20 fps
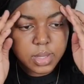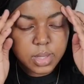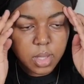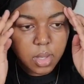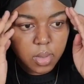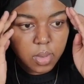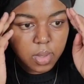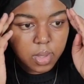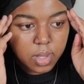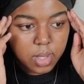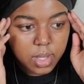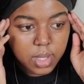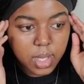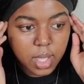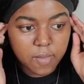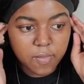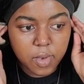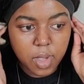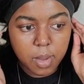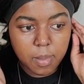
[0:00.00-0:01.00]
so
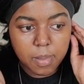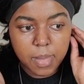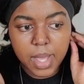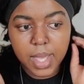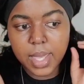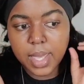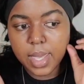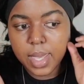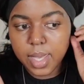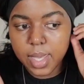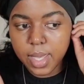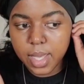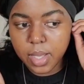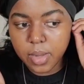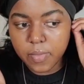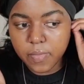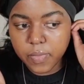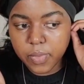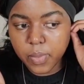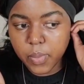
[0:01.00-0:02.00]
now I've got my hair
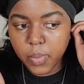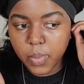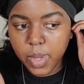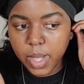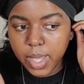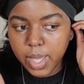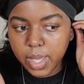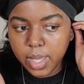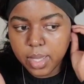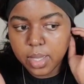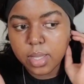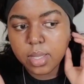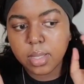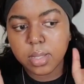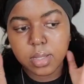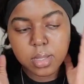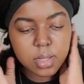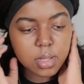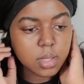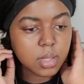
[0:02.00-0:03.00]
out of the way.
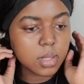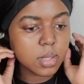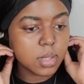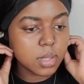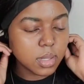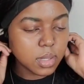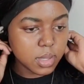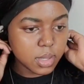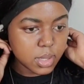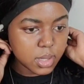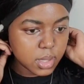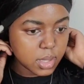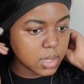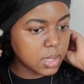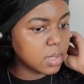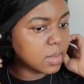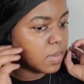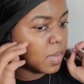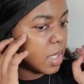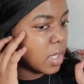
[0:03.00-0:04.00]
Let's
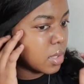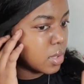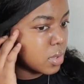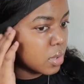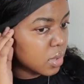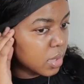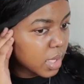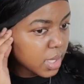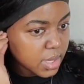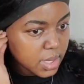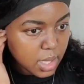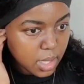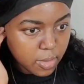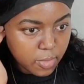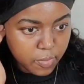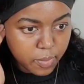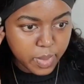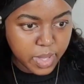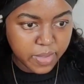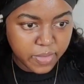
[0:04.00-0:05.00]
just make sure that's out
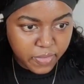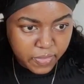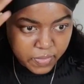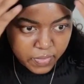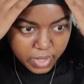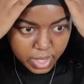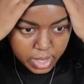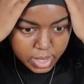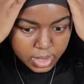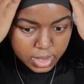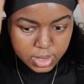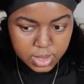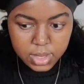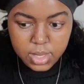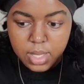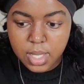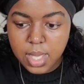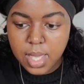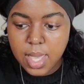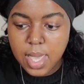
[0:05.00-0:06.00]
of my face.
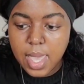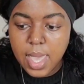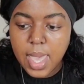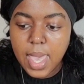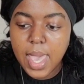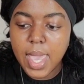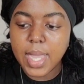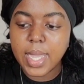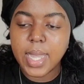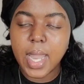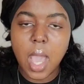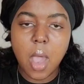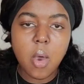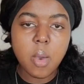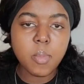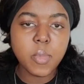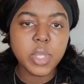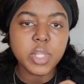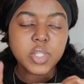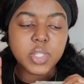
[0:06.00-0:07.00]
And now
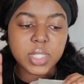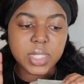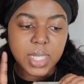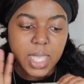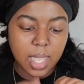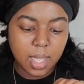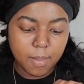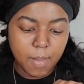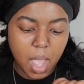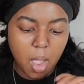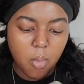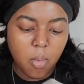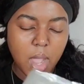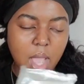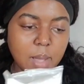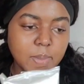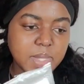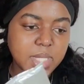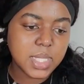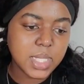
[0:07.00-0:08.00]
I'm going to take my
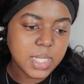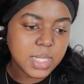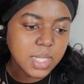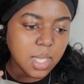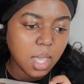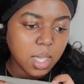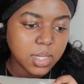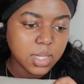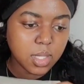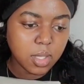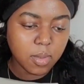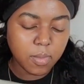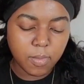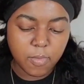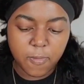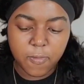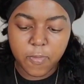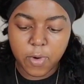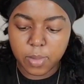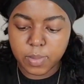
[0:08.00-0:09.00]
wipes. These are
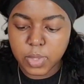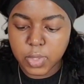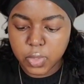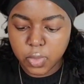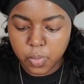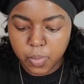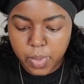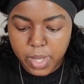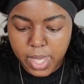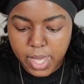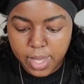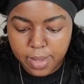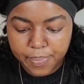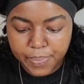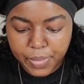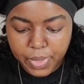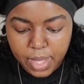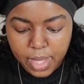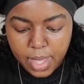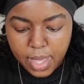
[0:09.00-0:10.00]
from S.H.E,
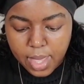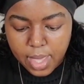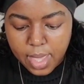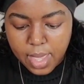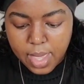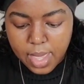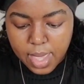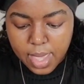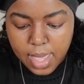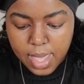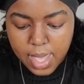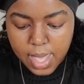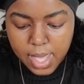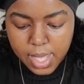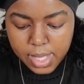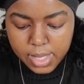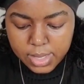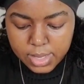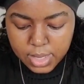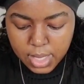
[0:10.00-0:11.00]

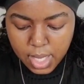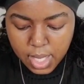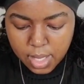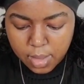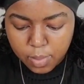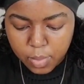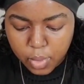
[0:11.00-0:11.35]
and I